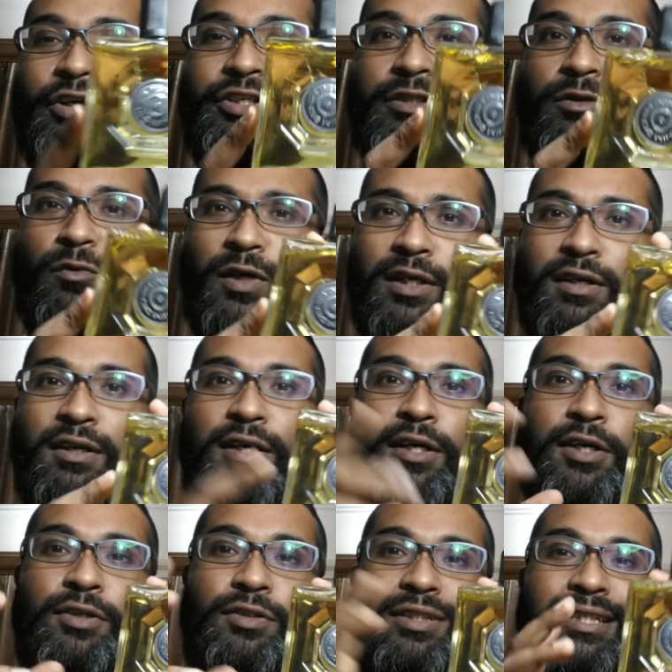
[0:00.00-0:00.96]
original one
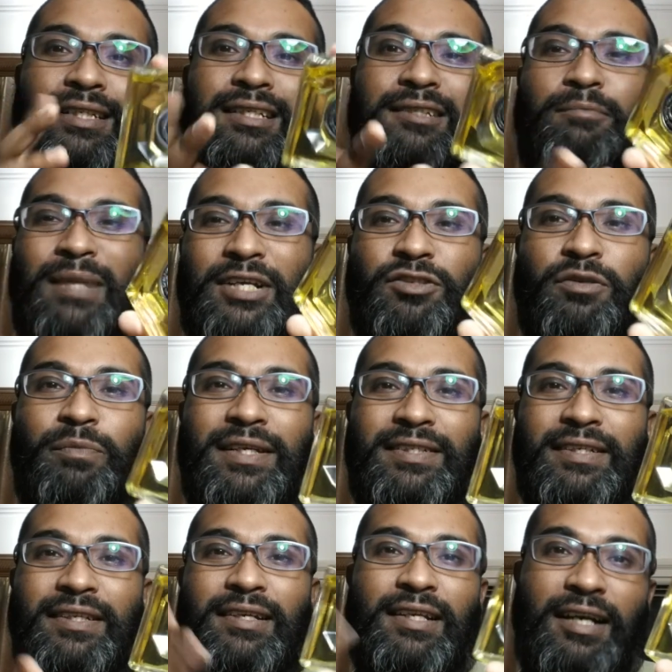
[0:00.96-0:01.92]
this is a splash on
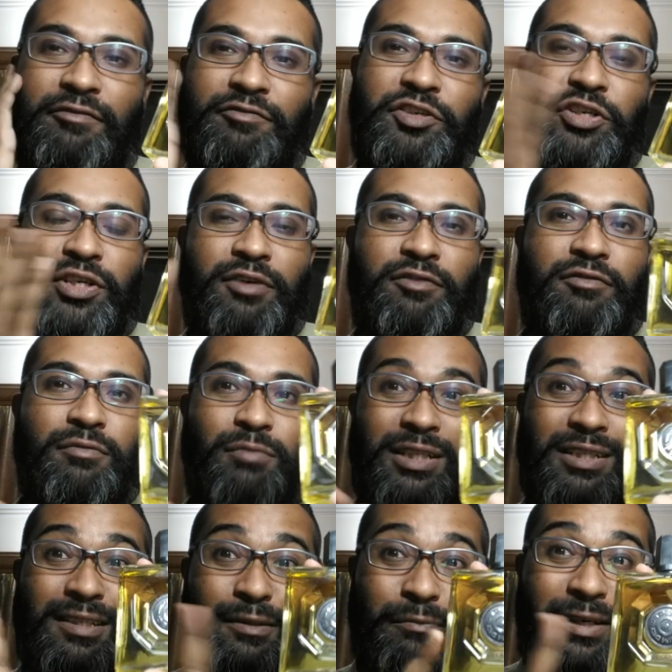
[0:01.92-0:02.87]
basically aftershave
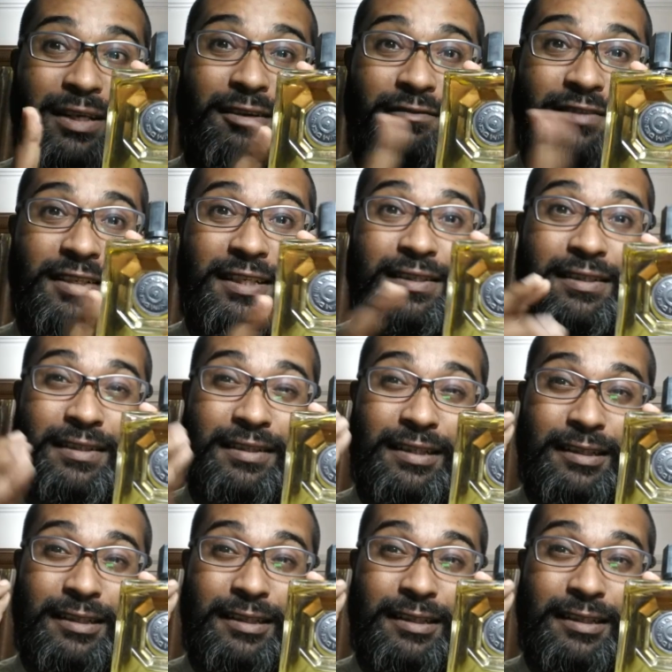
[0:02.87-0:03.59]
but the smell of this